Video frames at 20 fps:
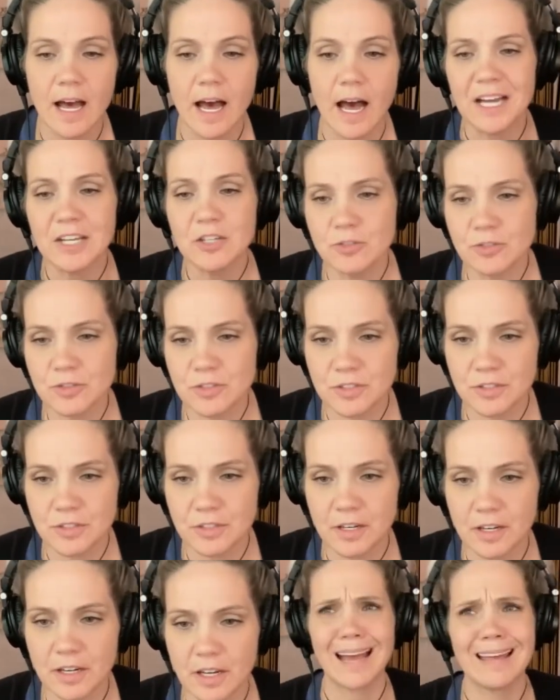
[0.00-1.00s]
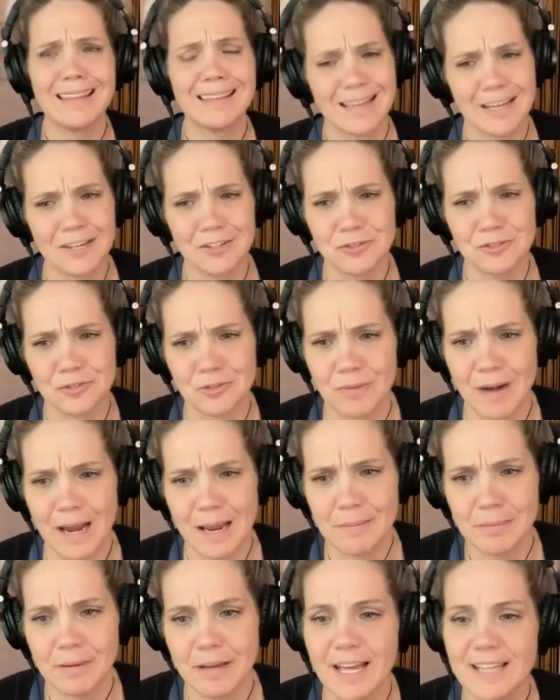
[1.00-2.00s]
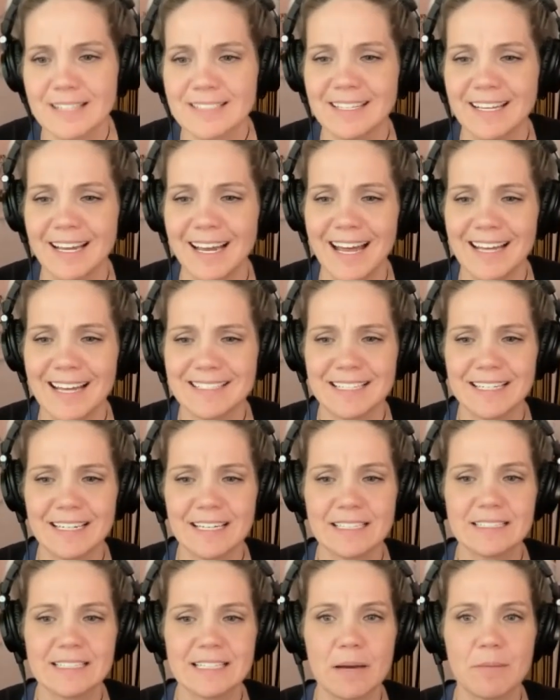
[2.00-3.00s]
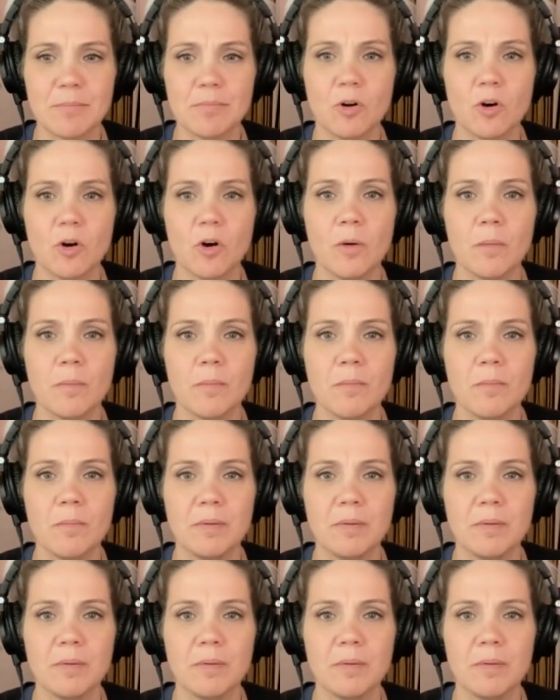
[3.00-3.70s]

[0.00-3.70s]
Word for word: I used I think I used rape as an as an example